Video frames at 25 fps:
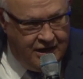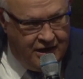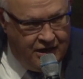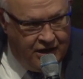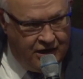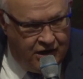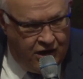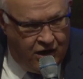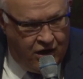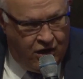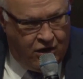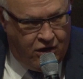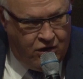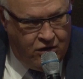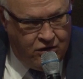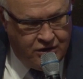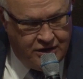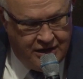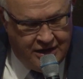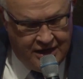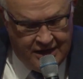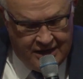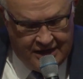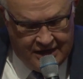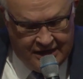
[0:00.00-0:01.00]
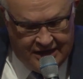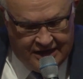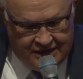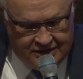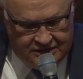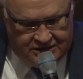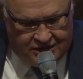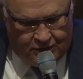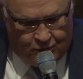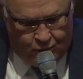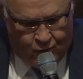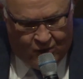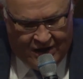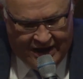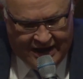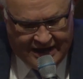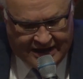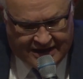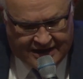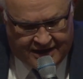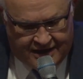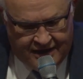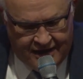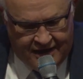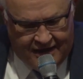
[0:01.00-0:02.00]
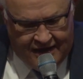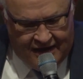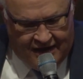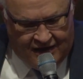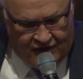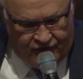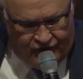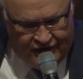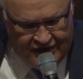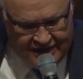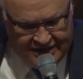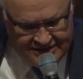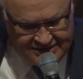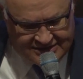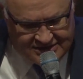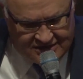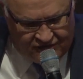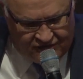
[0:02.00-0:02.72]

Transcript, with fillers: along in the wake of his